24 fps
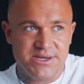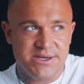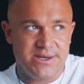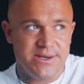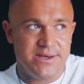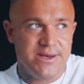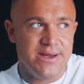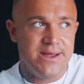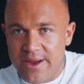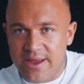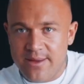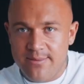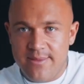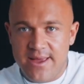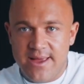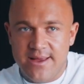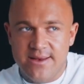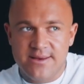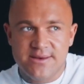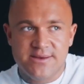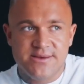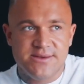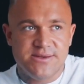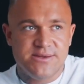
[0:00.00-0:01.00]
I would
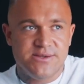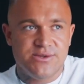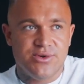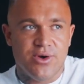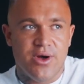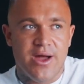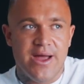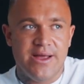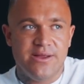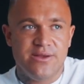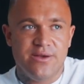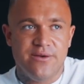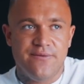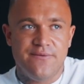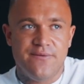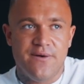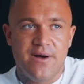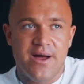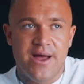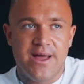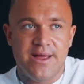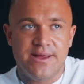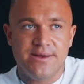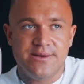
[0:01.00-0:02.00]
recommend trying to
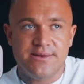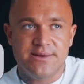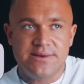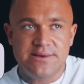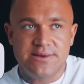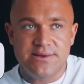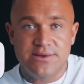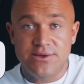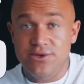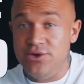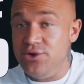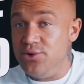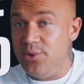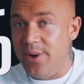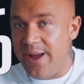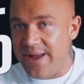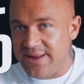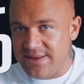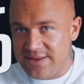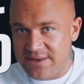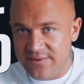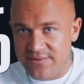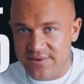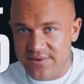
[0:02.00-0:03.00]
find new
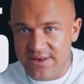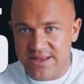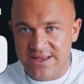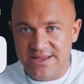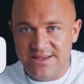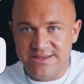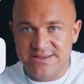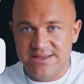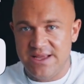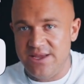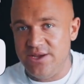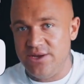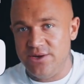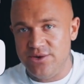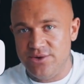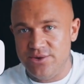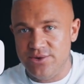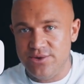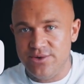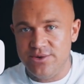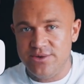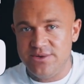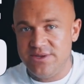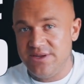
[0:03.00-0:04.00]
activities that you can
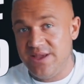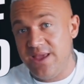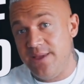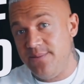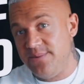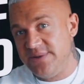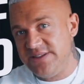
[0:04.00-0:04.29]
do to keep